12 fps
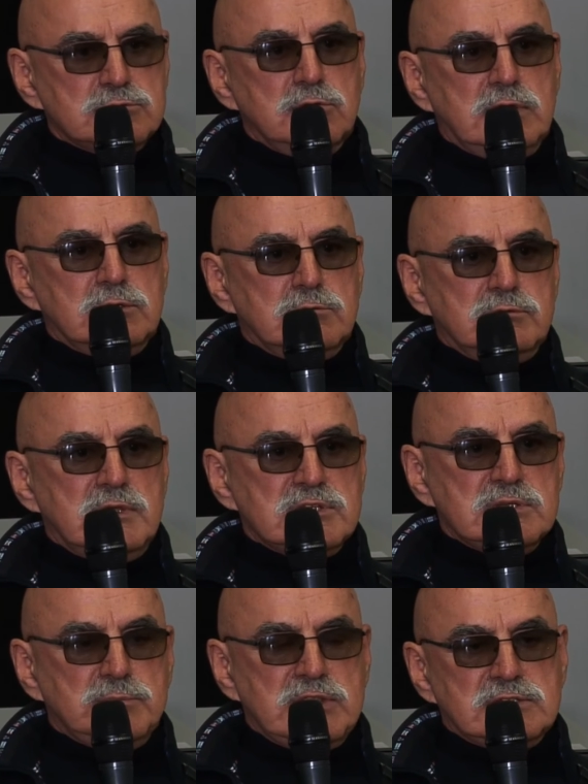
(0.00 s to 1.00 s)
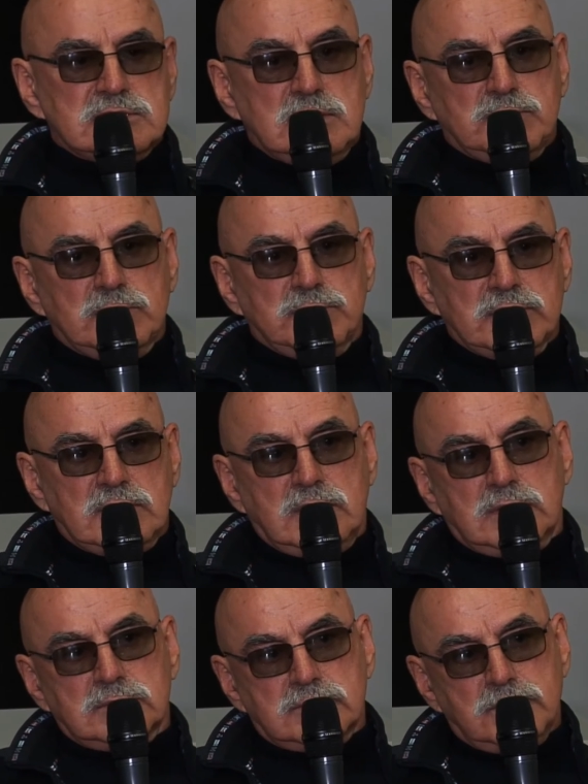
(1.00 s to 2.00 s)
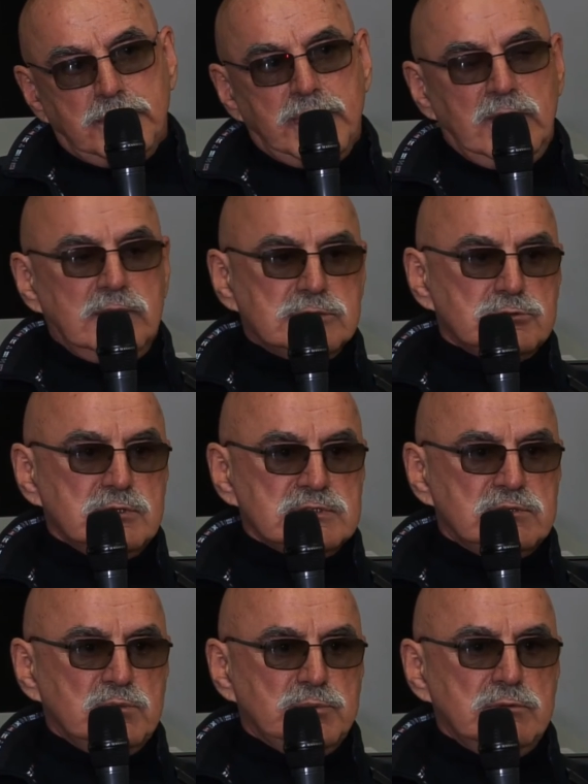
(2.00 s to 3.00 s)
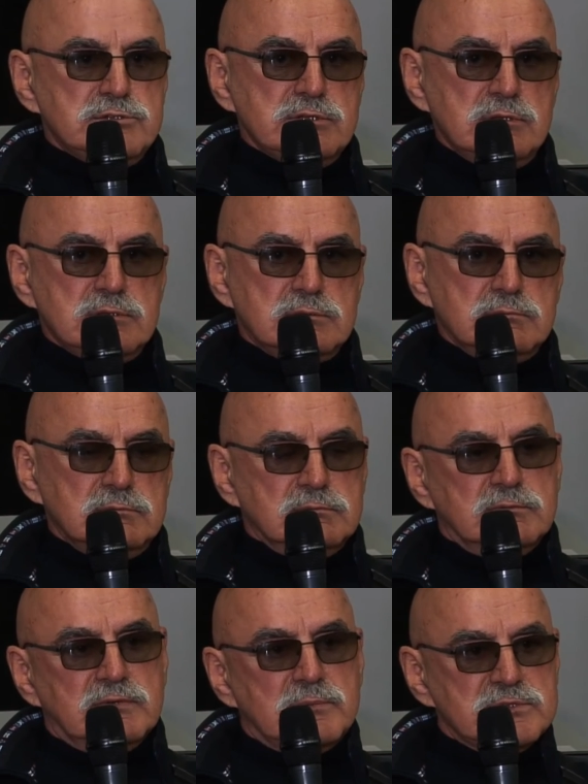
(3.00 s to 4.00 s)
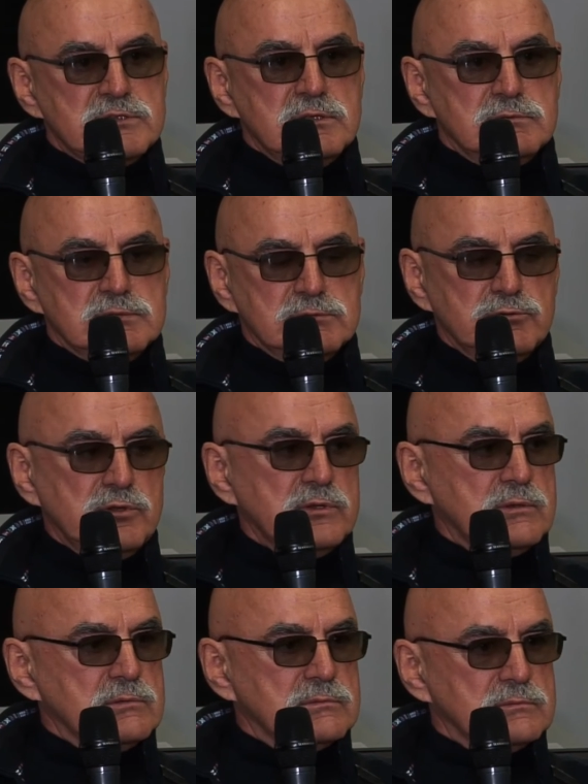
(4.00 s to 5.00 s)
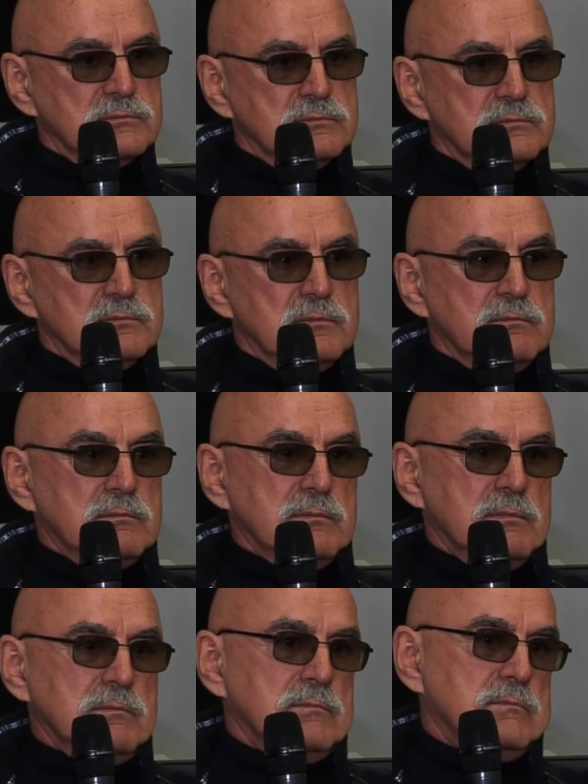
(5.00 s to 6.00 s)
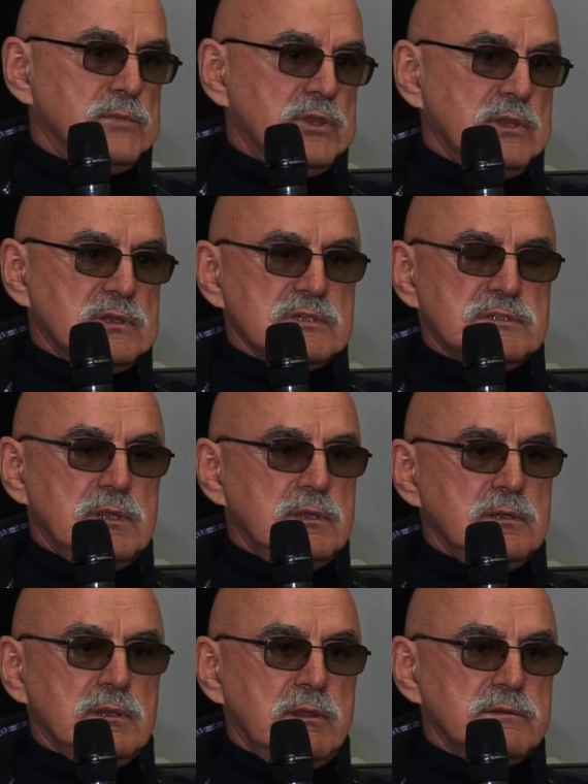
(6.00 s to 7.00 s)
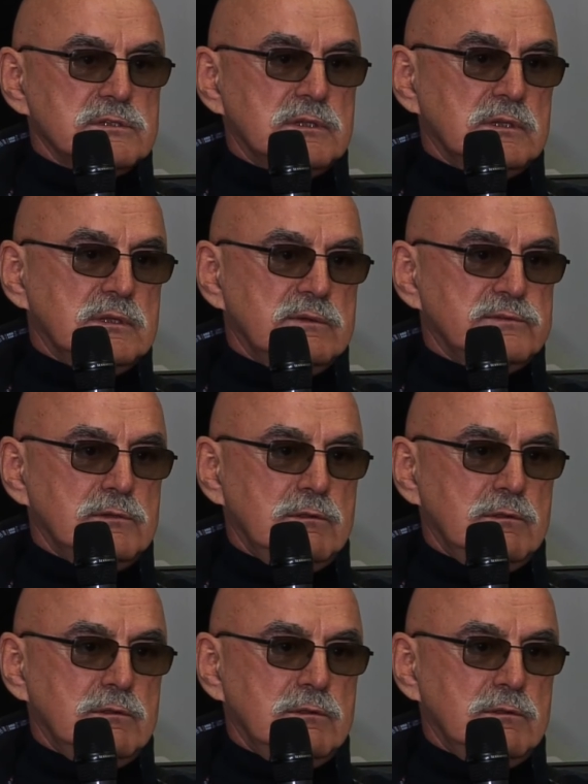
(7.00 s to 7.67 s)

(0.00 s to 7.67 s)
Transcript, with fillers: to uh, the maximum extent uh, what could be preserved from the uh, past years.